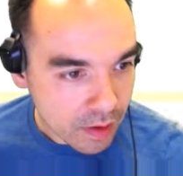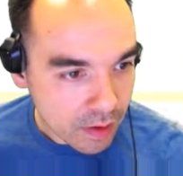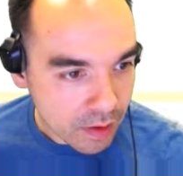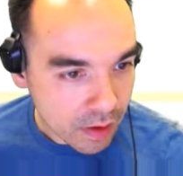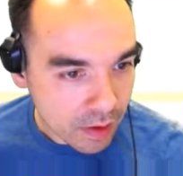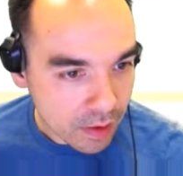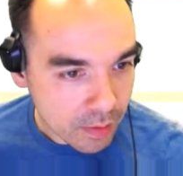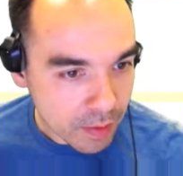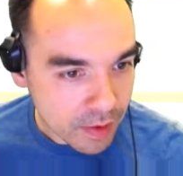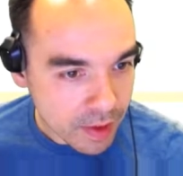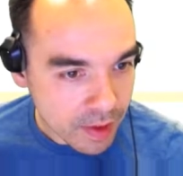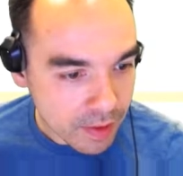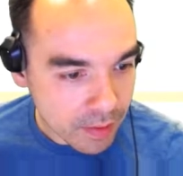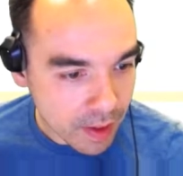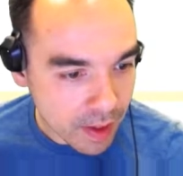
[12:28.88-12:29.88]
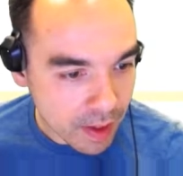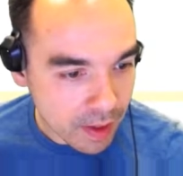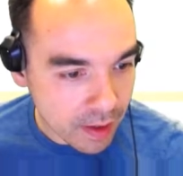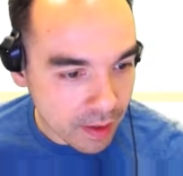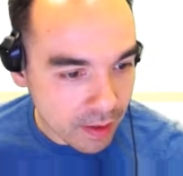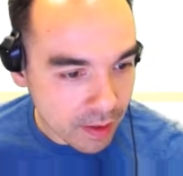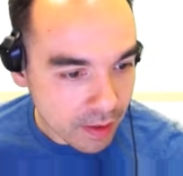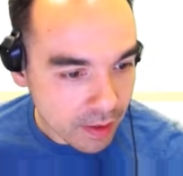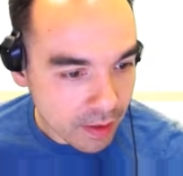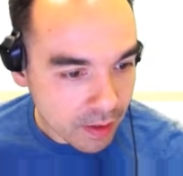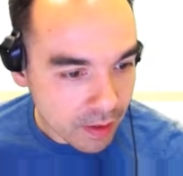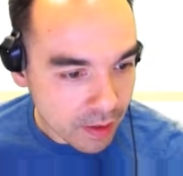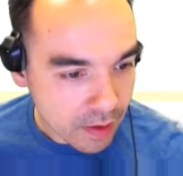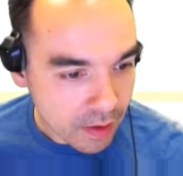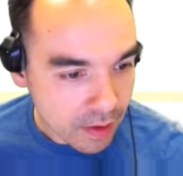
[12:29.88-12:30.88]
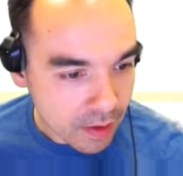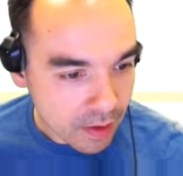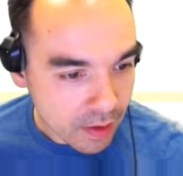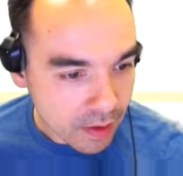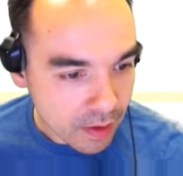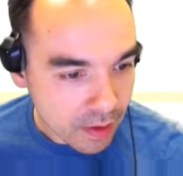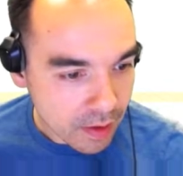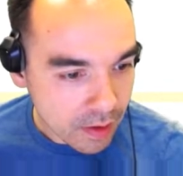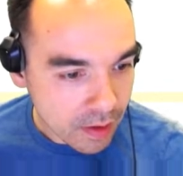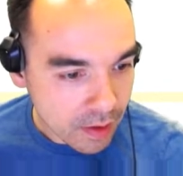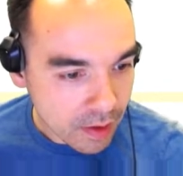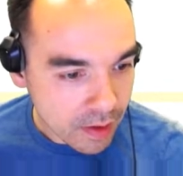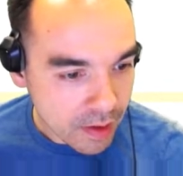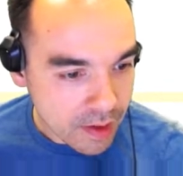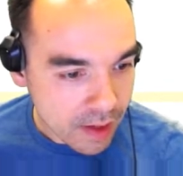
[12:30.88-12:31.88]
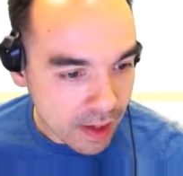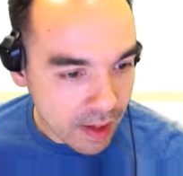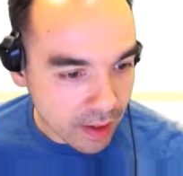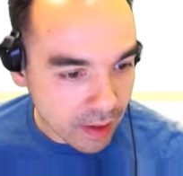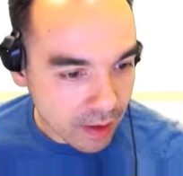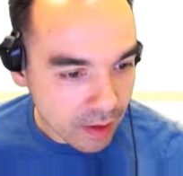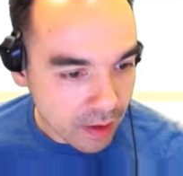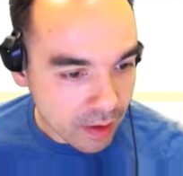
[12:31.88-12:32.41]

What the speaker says: Content process main. It's like